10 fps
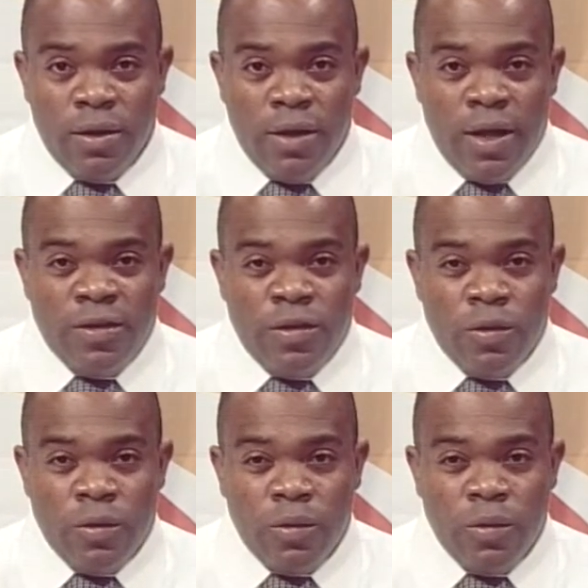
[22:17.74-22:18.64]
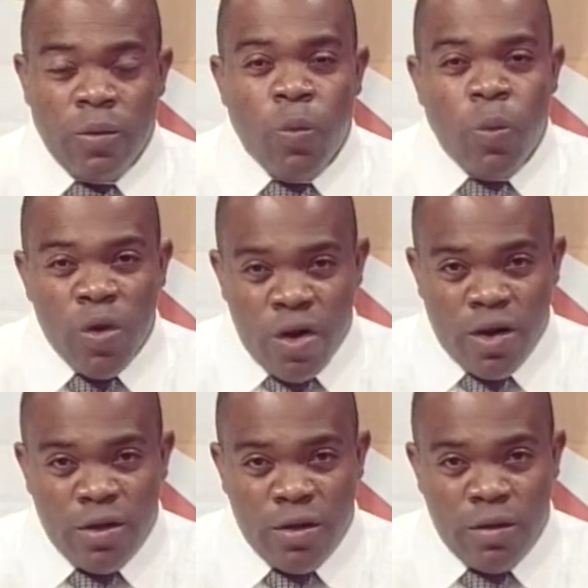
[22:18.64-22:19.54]
is to
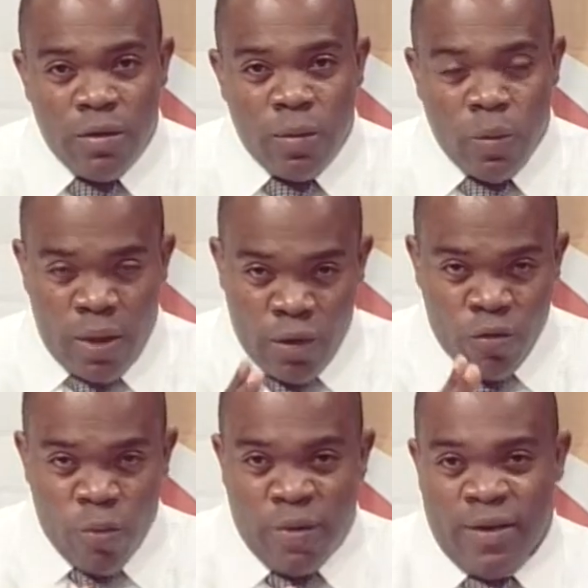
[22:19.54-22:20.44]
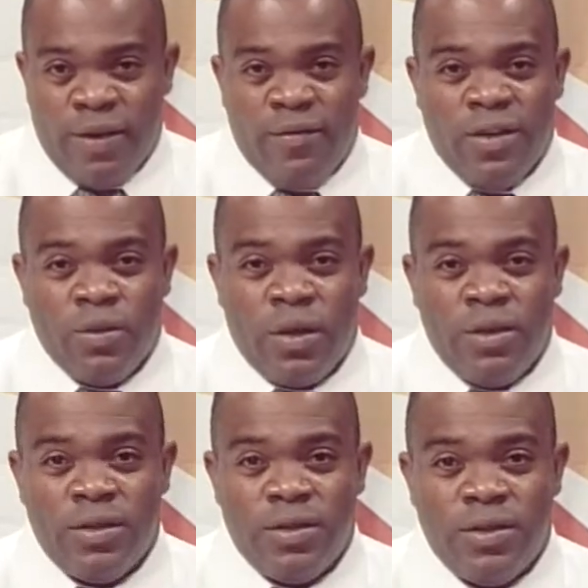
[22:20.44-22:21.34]
work with a group of
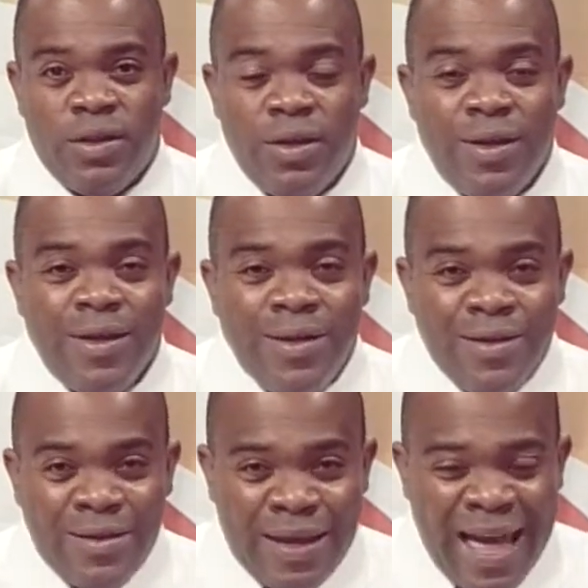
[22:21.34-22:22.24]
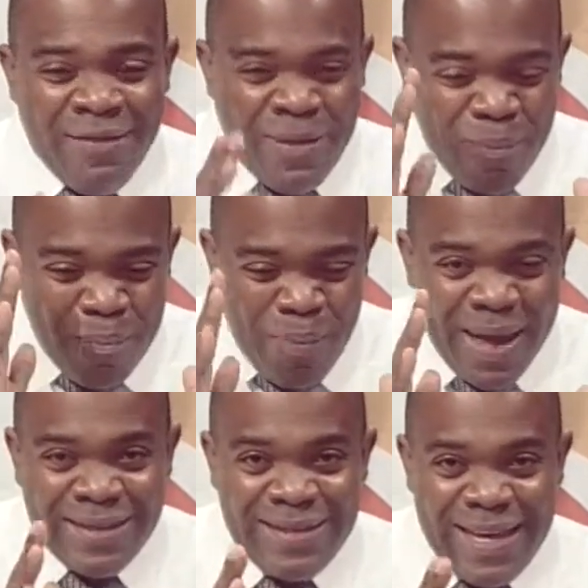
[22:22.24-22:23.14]
individuals that have the
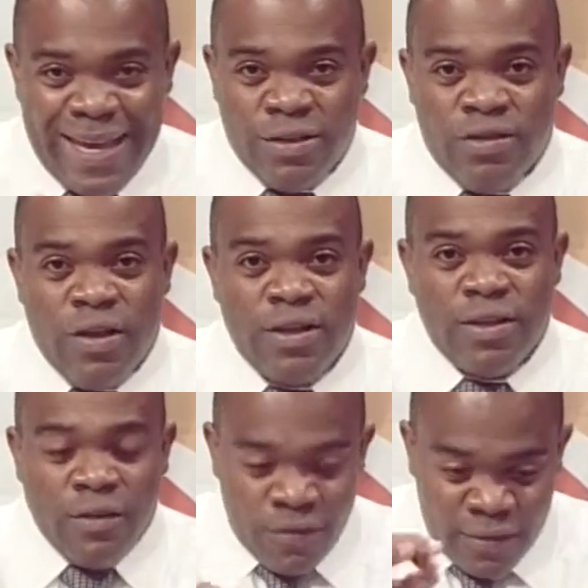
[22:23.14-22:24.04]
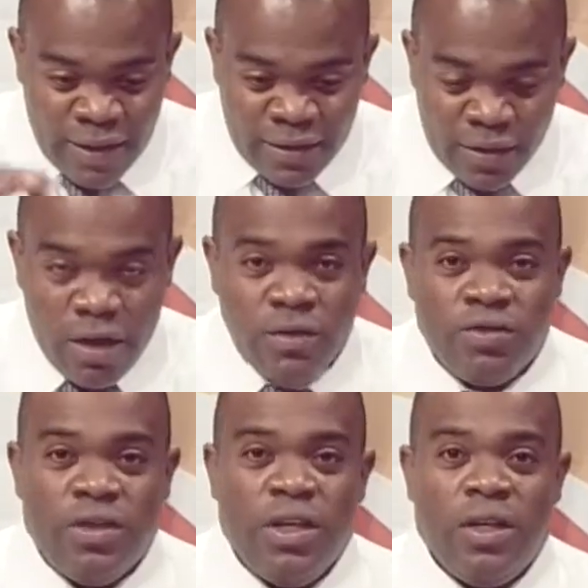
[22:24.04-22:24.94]
best interests of this
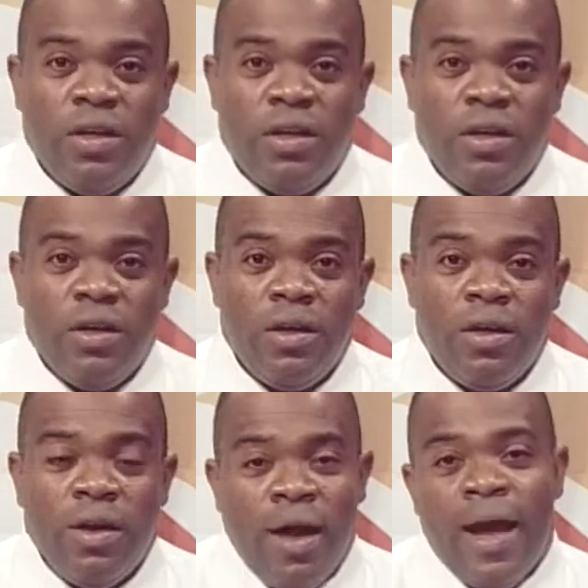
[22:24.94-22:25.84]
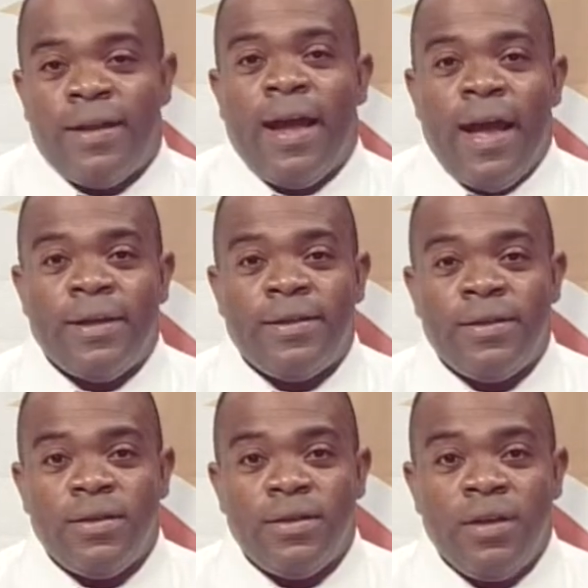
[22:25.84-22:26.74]
country at heart.
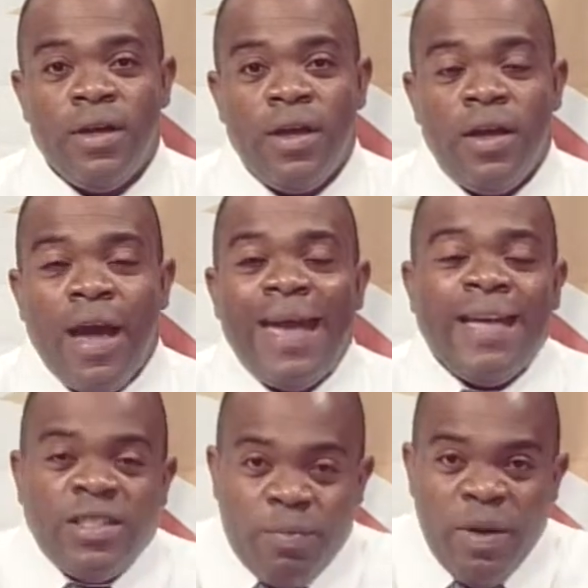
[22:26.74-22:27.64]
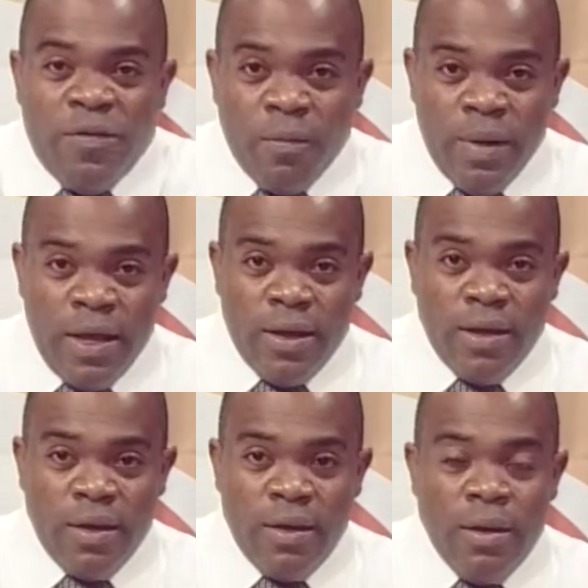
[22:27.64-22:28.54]
I can speak for me,
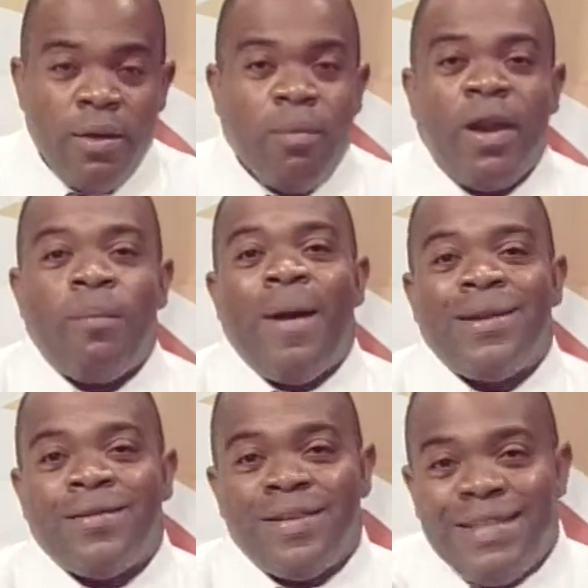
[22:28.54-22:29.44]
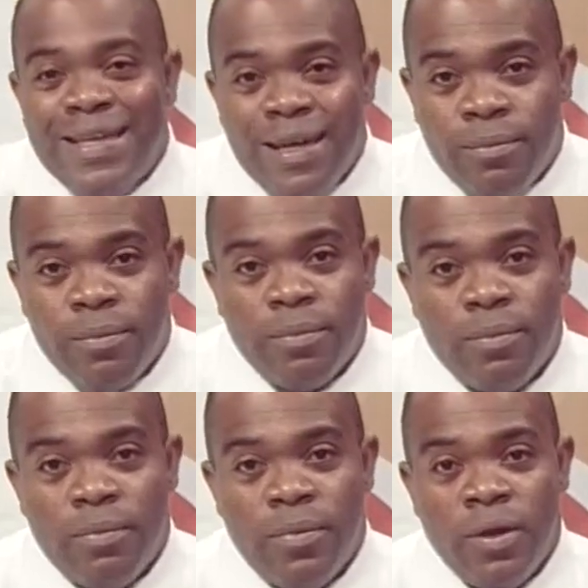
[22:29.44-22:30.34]
but I'm part of a team.
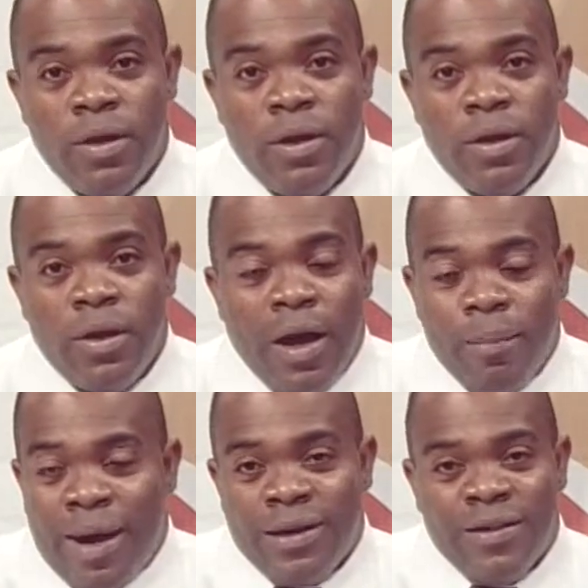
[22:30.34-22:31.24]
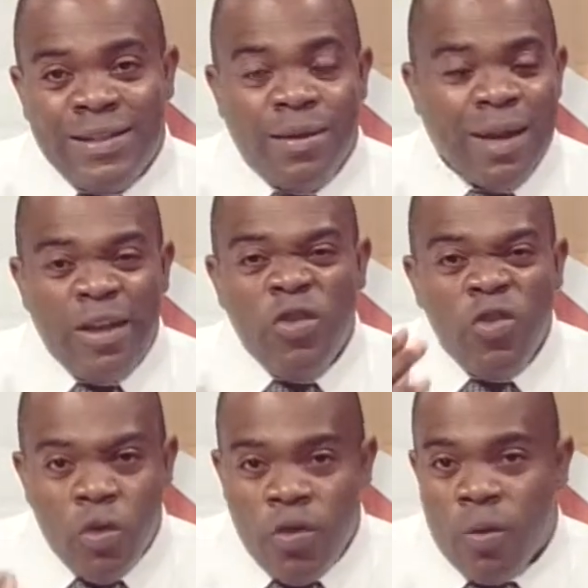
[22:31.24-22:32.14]
I'm part of a team, and I
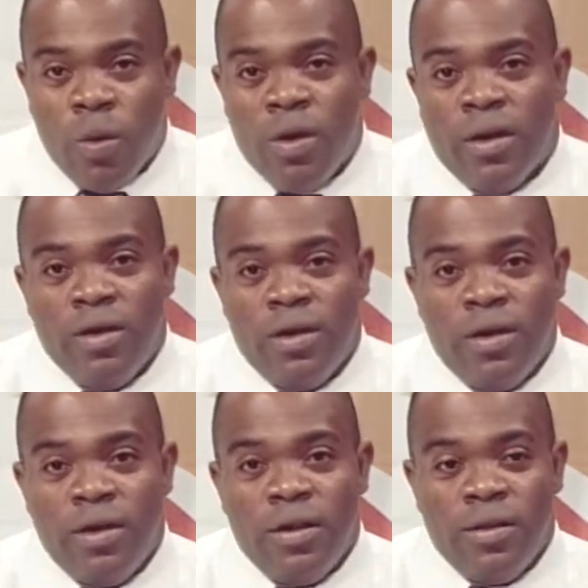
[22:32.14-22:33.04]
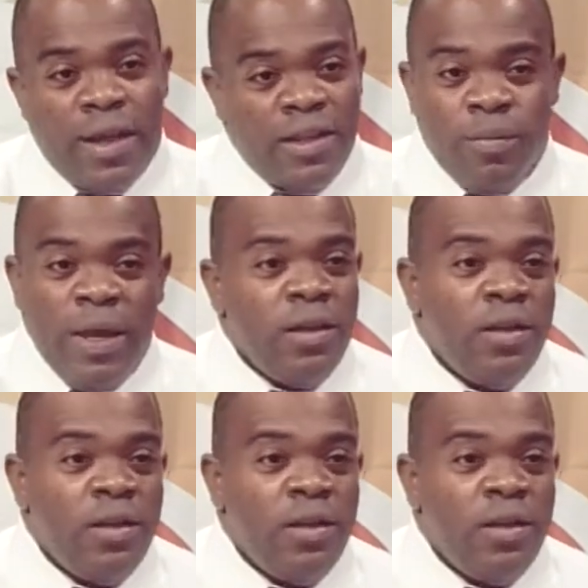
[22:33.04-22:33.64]
know the work that is being